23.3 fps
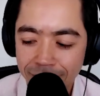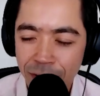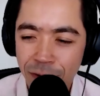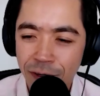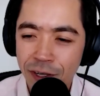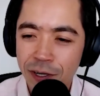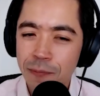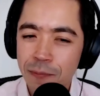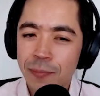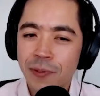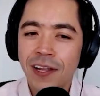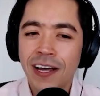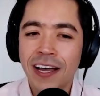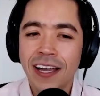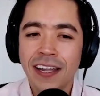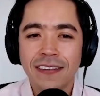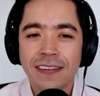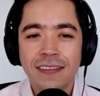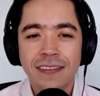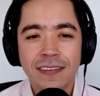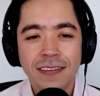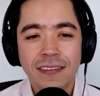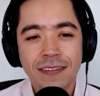
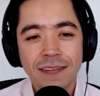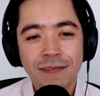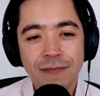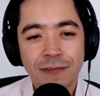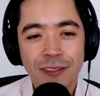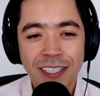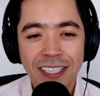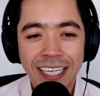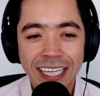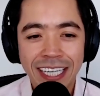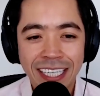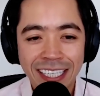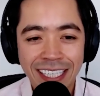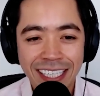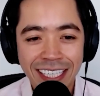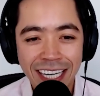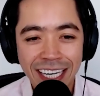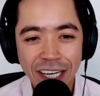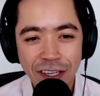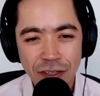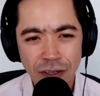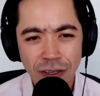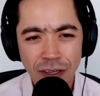compliance related
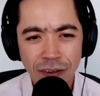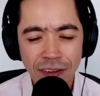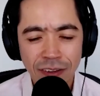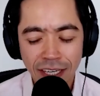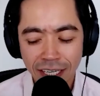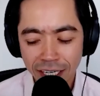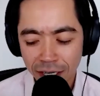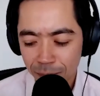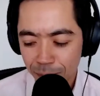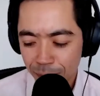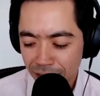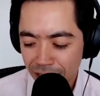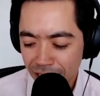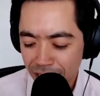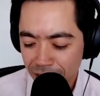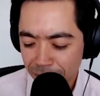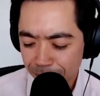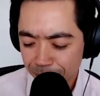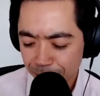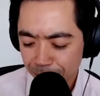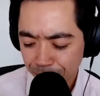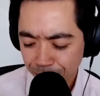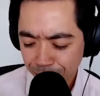nature of the
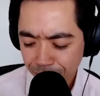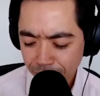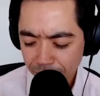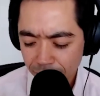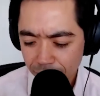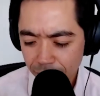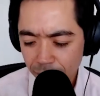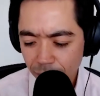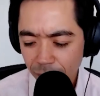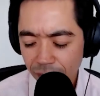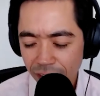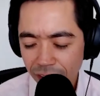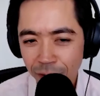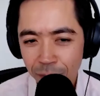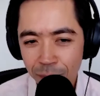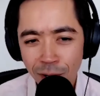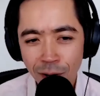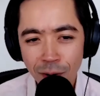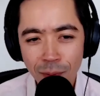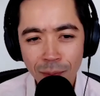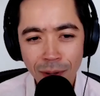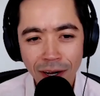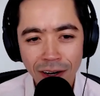company.
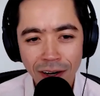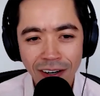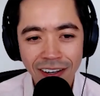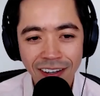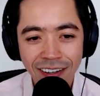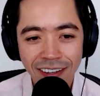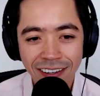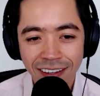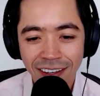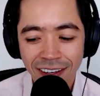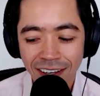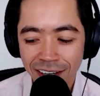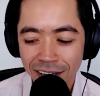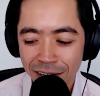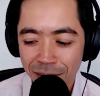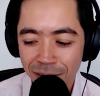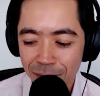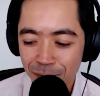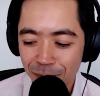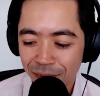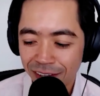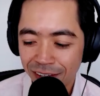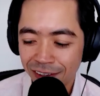Palmera
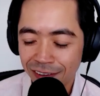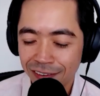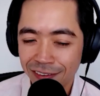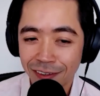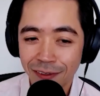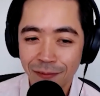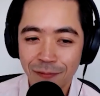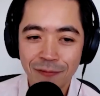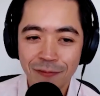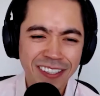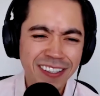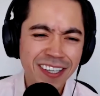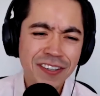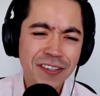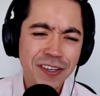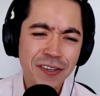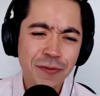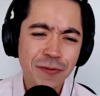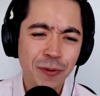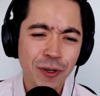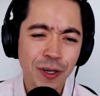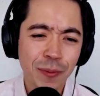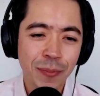is a
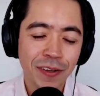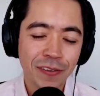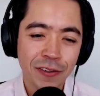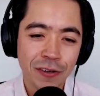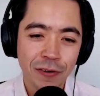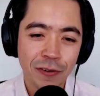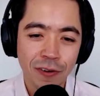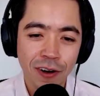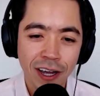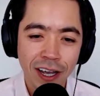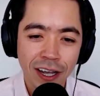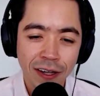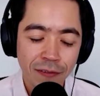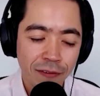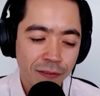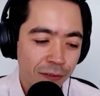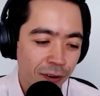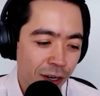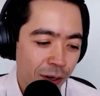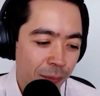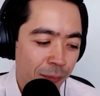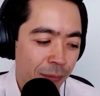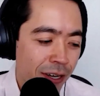fictitious word, but it's derived
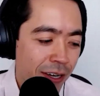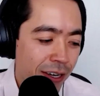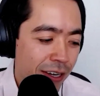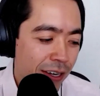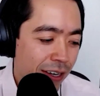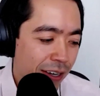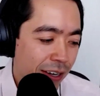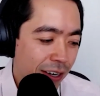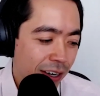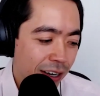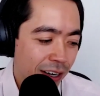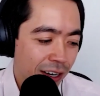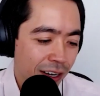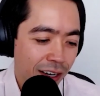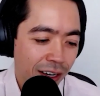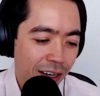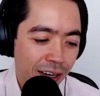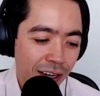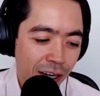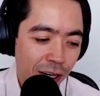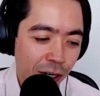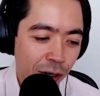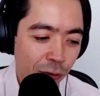from
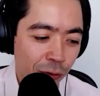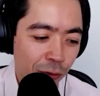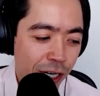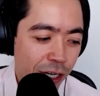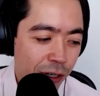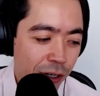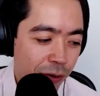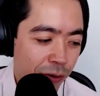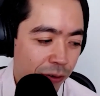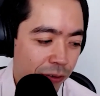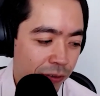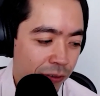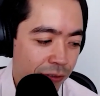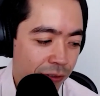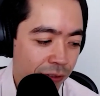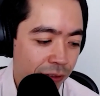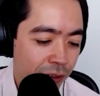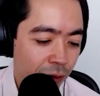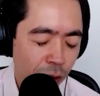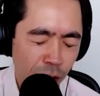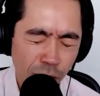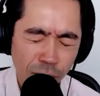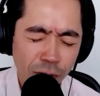a Greek
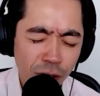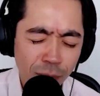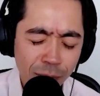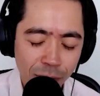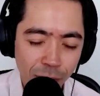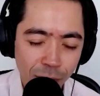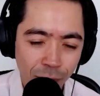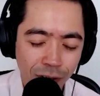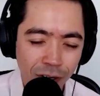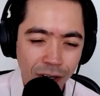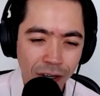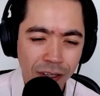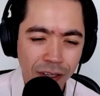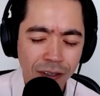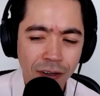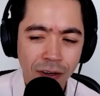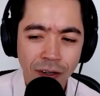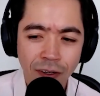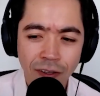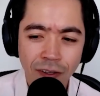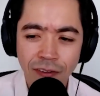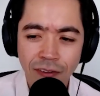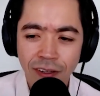or a Roman word
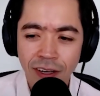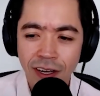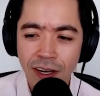called